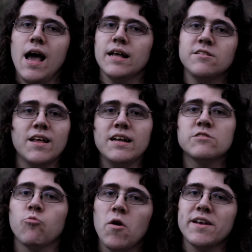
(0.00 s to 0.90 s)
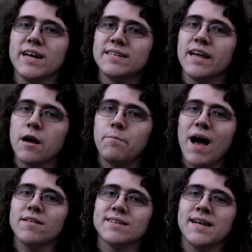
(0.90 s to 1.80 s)
And so that is one nice thing
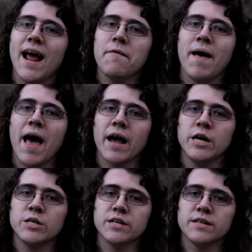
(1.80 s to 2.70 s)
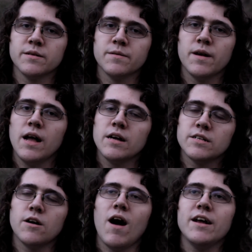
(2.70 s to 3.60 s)
about snap packages.
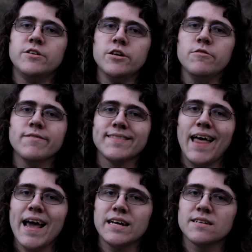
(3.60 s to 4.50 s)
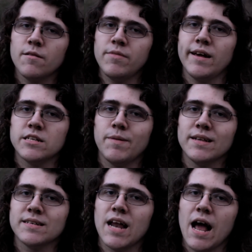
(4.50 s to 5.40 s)
So I do like some things
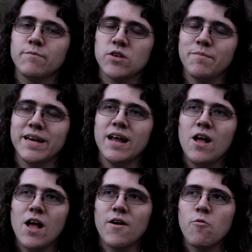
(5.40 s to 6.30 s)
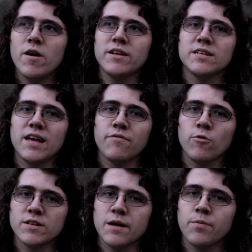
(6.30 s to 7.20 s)
about snaps. I mean, if I wanted to say, for
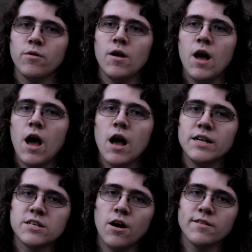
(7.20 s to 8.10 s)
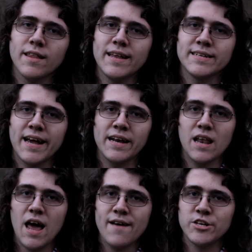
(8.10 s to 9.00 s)
example, install the latest
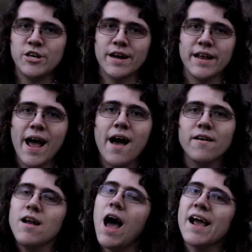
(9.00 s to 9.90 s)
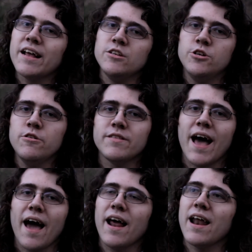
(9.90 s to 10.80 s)
Kdenlive and check it out, I can do
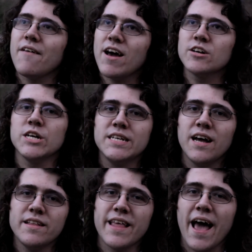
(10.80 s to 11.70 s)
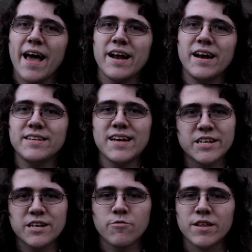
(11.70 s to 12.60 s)
that. And I've actually done that. And it's
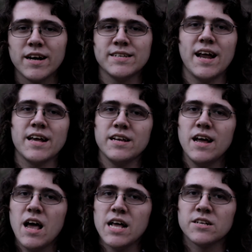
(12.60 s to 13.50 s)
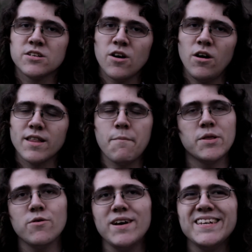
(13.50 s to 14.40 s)
actually really nice that I can install that. But
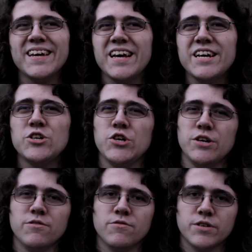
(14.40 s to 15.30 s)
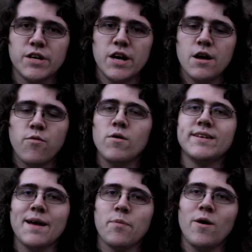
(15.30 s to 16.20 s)
there is issues. For
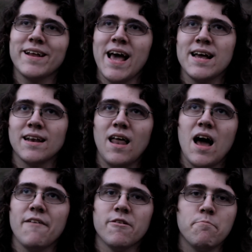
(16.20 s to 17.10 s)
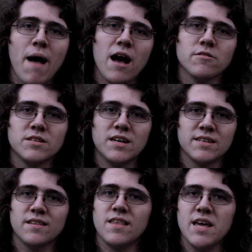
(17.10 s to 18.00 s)
example, on Kdenlive, the mouse
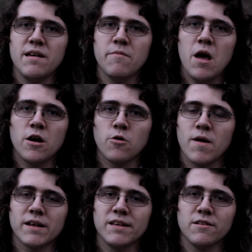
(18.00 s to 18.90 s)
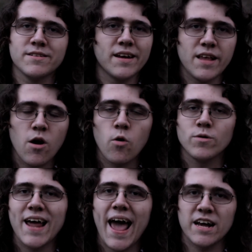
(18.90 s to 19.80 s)
doesn't theme correctly. It looks like the
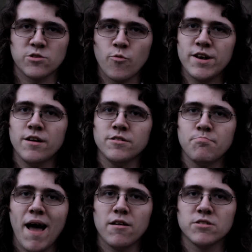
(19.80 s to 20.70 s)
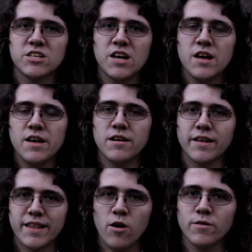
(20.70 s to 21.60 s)
old X Windows mouse, you know,
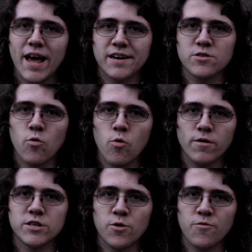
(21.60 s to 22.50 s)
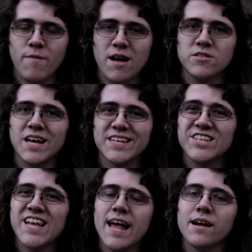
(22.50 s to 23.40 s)
like the old Xorg server mouse
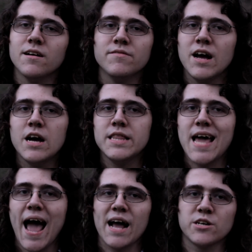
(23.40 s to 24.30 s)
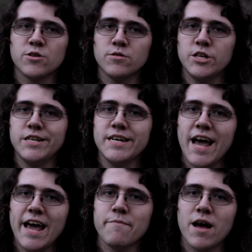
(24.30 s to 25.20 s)
instead of the actual
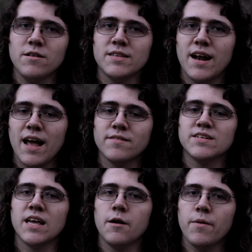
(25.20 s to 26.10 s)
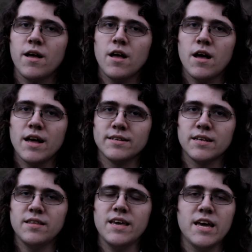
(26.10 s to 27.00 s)
GTK mouse that I have set up as a
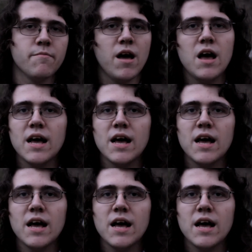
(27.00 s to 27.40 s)
theme.